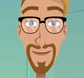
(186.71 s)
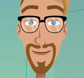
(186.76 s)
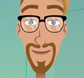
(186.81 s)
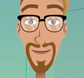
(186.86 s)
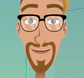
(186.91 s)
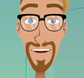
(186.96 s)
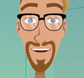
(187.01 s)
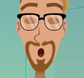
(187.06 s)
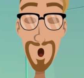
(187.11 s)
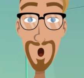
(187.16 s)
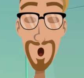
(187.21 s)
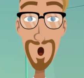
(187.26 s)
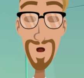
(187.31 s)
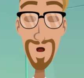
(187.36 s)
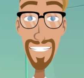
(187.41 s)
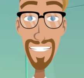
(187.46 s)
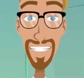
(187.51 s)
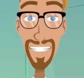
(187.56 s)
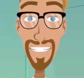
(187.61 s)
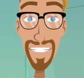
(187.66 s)

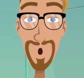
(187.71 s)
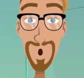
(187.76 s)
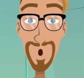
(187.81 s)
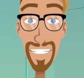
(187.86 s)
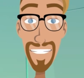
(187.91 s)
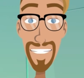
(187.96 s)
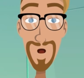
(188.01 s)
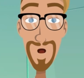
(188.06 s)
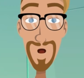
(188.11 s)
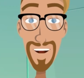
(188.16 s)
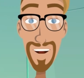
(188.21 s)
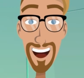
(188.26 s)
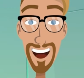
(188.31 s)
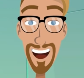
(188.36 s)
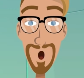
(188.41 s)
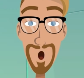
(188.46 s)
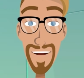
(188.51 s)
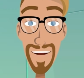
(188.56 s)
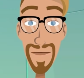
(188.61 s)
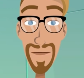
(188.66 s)
E-commerce stores rely
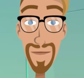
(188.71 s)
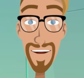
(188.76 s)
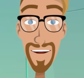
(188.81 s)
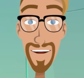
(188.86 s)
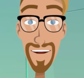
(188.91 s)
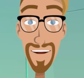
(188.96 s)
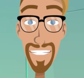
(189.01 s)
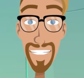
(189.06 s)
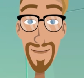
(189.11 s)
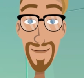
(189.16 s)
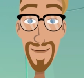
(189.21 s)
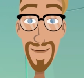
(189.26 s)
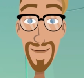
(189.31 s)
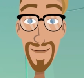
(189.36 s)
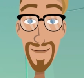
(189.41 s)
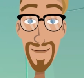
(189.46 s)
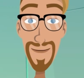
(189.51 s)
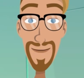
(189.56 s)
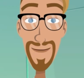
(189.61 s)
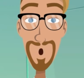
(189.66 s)
on images.
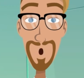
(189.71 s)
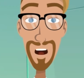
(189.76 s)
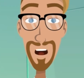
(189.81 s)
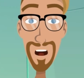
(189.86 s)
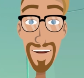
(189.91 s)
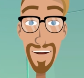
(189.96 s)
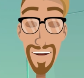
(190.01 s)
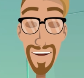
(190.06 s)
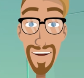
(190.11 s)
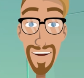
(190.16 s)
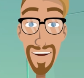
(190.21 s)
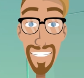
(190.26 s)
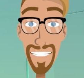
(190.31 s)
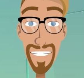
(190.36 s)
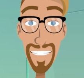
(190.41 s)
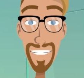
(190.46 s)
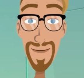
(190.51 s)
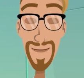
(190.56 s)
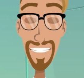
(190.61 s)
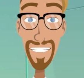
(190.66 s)
Your images
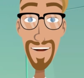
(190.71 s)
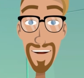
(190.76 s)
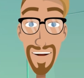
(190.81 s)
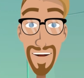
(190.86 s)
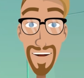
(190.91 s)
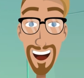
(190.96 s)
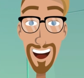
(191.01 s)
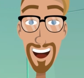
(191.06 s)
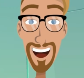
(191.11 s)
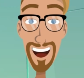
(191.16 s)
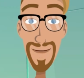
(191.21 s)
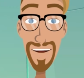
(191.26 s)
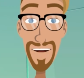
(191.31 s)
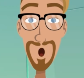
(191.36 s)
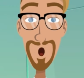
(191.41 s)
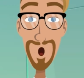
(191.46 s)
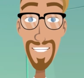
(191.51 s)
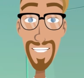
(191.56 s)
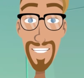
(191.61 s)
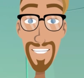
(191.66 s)
must be highly
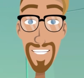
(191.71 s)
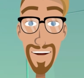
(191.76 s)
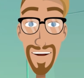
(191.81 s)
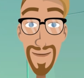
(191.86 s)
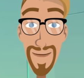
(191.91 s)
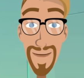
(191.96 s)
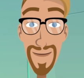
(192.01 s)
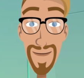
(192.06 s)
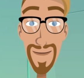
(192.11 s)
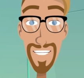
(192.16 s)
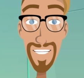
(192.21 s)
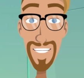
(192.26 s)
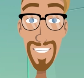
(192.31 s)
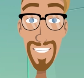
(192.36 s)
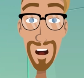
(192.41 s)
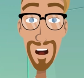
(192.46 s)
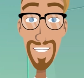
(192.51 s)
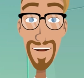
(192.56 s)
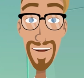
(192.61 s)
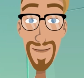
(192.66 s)
qualitative,
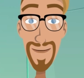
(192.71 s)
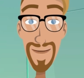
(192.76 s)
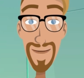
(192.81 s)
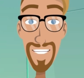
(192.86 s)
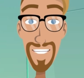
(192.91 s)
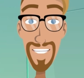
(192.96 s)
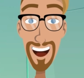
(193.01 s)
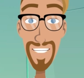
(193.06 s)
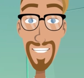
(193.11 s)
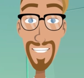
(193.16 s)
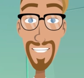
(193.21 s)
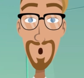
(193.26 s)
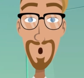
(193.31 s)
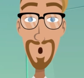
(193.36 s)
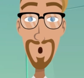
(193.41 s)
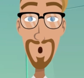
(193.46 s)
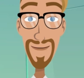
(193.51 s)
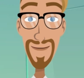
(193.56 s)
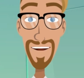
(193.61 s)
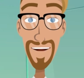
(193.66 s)
compelling, and
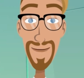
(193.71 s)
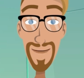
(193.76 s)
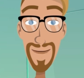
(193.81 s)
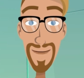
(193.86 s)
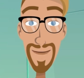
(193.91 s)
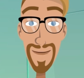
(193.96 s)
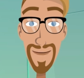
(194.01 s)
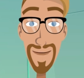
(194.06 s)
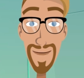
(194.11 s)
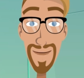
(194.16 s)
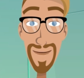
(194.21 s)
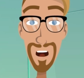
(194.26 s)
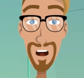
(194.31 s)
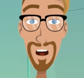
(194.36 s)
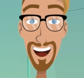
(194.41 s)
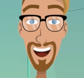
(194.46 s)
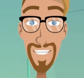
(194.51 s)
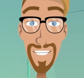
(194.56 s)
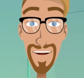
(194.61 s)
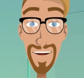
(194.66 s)
unique. But
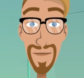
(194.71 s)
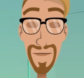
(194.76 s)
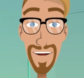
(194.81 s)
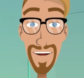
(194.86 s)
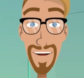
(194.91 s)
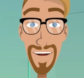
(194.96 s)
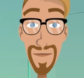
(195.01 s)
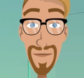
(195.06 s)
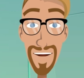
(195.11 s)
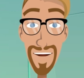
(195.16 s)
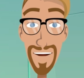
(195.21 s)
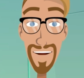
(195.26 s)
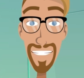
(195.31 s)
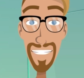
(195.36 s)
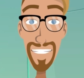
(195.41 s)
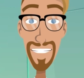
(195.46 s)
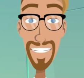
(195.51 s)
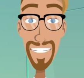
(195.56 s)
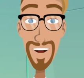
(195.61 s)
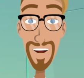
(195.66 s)
having great images
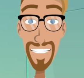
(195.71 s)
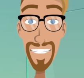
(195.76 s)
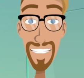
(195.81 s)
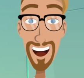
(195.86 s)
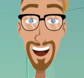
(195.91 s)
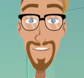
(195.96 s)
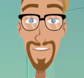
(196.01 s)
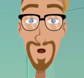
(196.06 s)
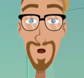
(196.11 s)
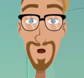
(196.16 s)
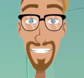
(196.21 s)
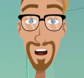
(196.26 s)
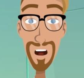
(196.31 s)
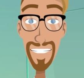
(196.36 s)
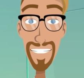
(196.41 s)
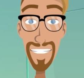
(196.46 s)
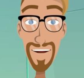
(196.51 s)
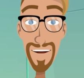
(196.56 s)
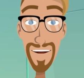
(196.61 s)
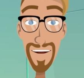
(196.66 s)
is not enough,
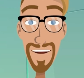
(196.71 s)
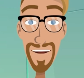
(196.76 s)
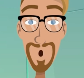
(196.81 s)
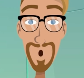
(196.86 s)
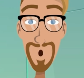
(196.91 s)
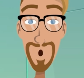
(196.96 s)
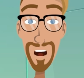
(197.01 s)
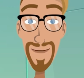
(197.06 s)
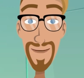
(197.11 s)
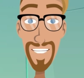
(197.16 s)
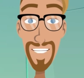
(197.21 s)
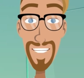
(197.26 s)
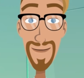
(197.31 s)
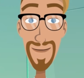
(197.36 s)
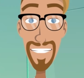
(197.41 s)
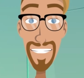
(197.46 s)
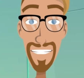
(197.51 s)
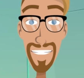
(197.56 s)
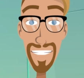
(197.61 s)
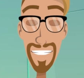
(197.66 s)
especially if you want
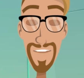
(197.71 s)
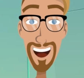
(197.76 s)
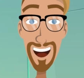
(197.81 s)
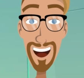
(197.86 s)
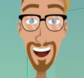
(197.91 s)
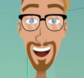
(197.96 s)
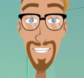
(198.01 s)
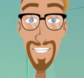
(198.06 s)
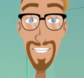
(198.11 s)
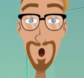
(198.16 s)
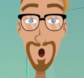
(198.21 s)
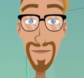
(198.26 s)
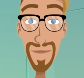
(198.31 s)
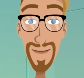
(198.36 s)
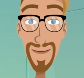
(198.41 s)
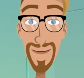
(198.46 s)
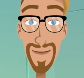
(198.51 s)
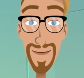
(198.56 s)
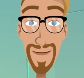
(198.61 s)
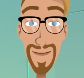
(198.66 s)
bots to find them.
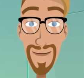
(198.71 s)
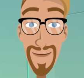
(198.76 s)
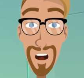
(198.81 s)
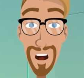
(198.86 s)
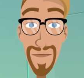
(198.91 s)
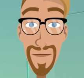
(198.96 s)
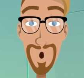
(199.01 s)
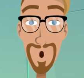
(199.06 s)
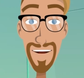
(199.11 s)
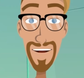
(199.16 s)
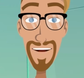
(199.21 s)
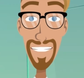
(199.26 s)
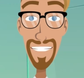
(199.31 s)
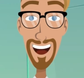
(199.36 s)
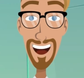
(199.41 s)
Images